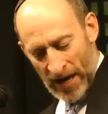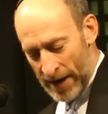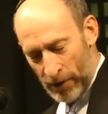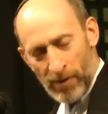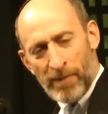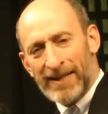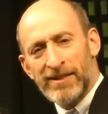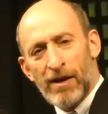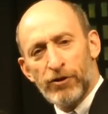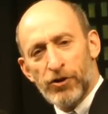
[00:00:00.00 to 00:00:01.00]
I know it might
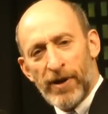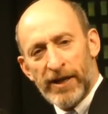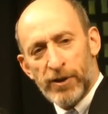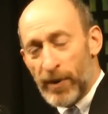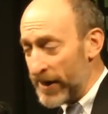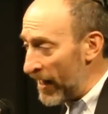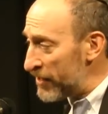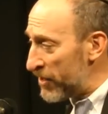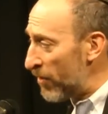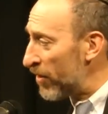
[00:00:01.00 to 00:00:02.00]
sound strange, but
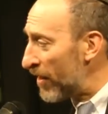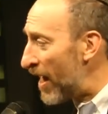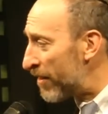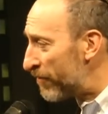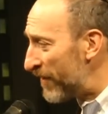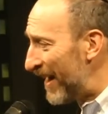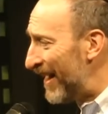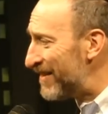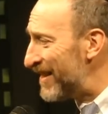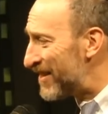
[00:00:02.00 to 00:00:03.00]
yes, there are a lot of
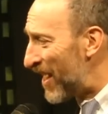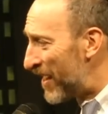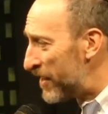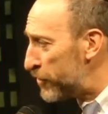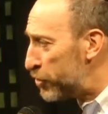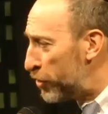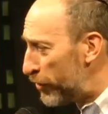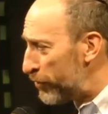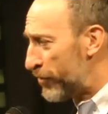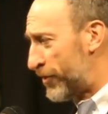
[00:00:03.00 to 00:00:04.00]
anti-Zionist
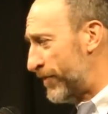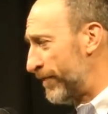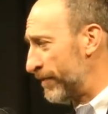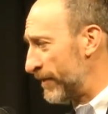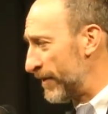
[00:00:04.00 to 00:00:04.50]
Jews.